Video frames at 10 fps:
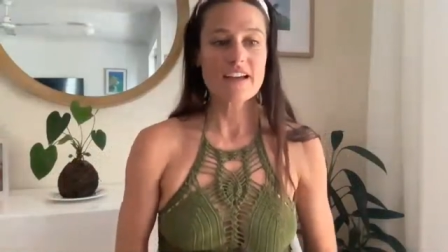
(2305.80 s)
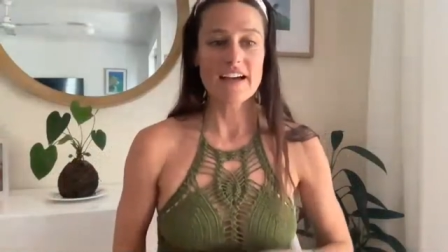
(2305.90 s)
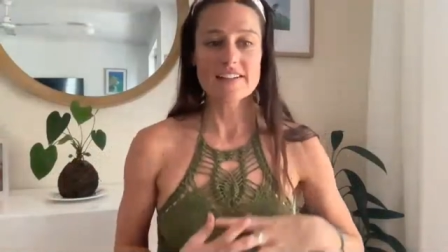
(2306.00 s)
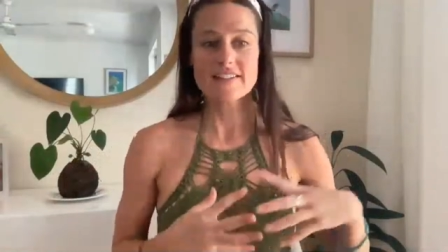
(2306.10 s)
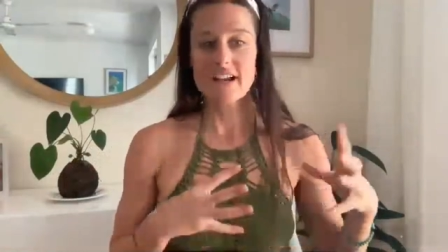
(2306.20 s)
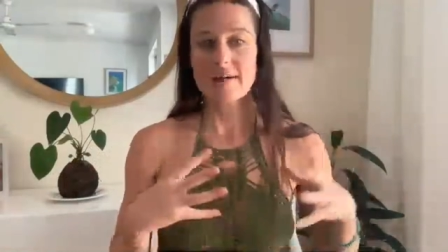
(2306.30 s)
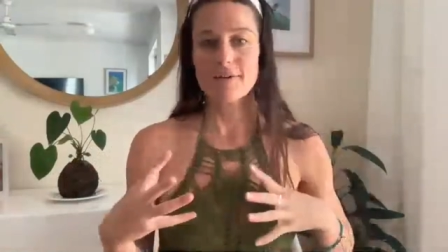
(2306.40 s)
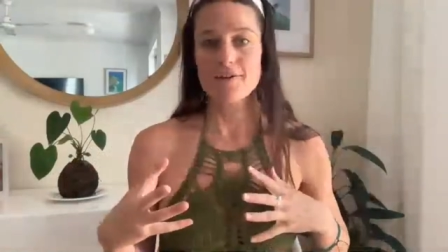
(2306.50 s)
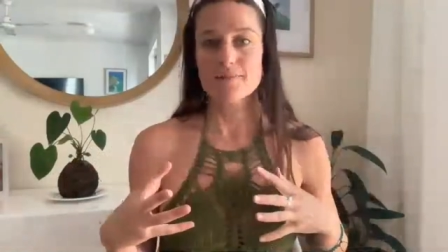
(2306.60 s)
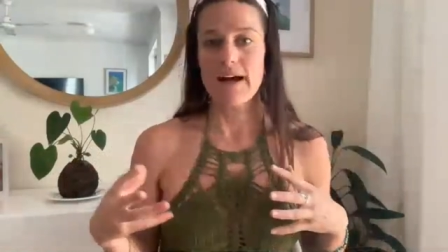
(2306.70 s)
as time
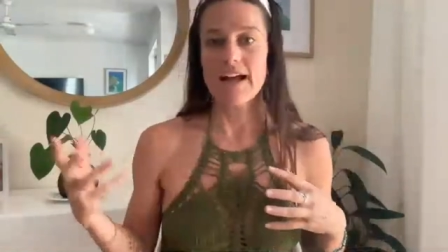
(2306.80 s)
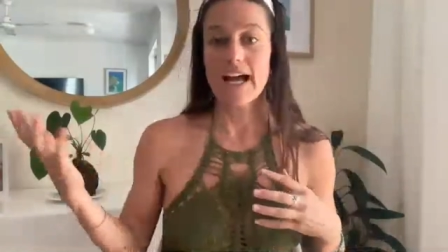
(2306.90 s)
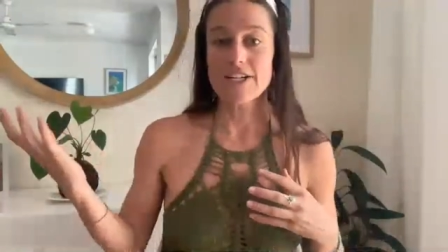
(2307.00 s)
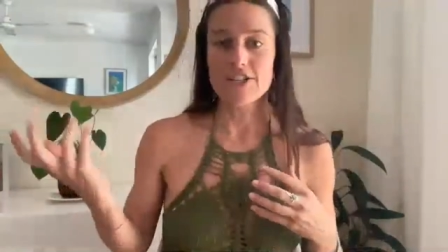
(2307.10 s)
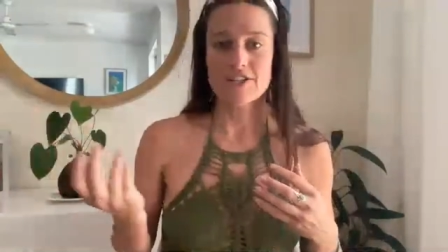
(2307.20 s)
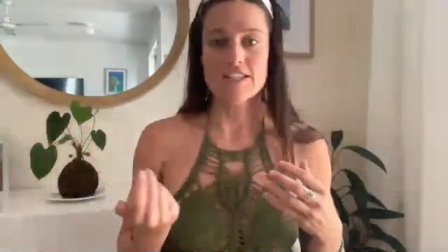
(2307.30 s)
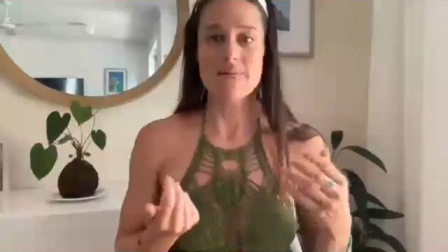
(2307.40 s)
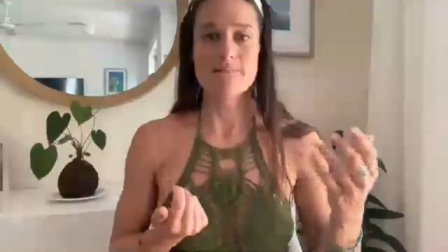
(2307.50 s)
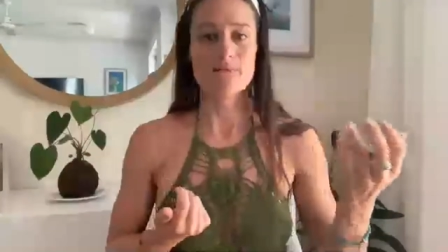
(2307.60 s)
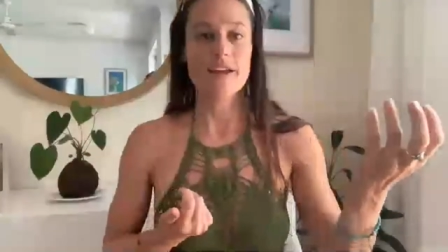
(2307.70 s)
goes by, I just
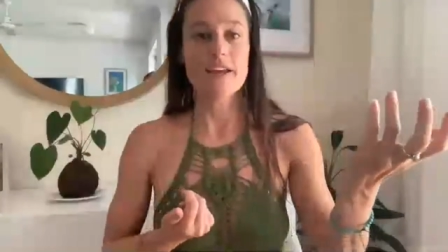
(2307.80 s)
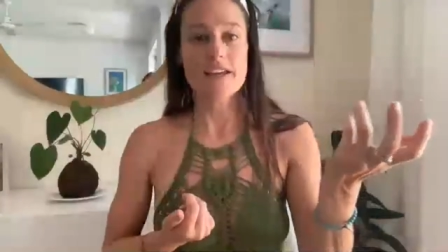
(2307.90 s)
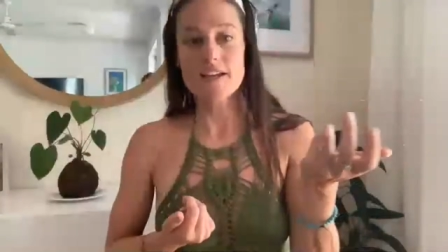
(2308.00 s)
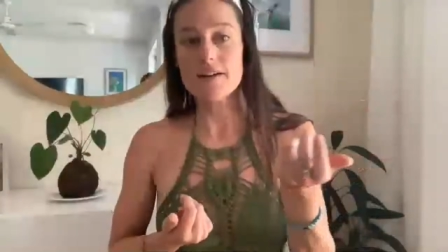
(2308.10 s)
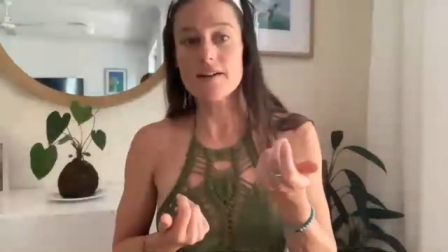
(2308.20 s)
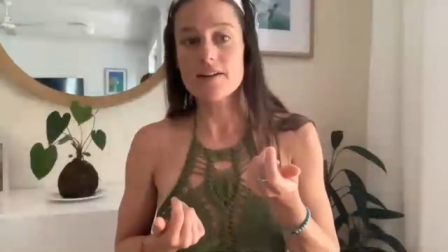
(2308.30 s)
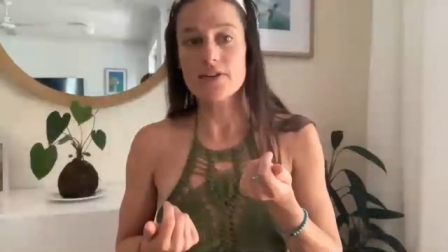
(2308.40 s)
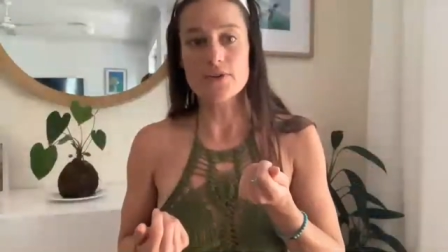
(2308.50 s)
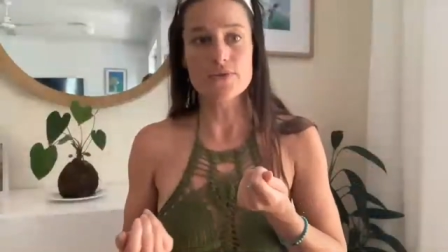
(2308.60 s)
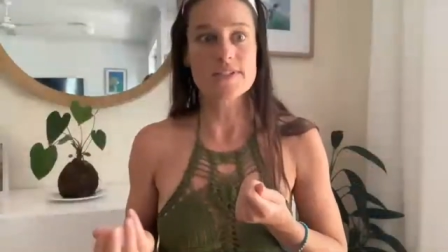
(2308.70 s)
keep bringing in
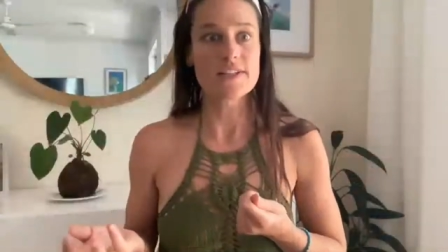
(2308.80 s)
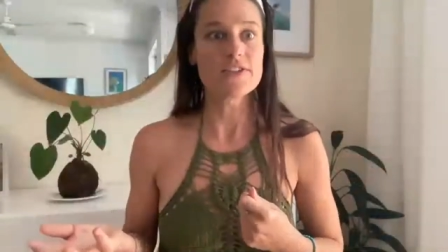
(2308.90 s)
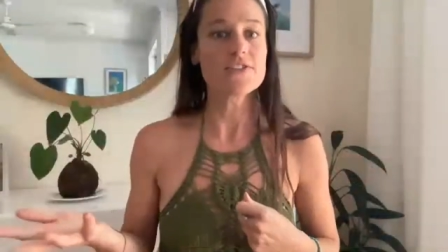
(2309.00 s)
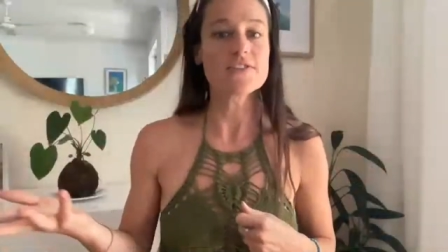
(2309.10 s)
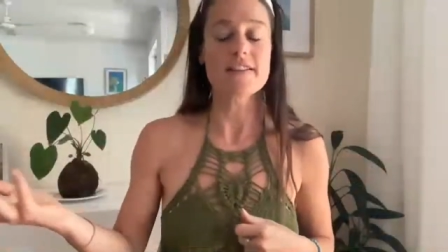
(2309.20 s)
new skills.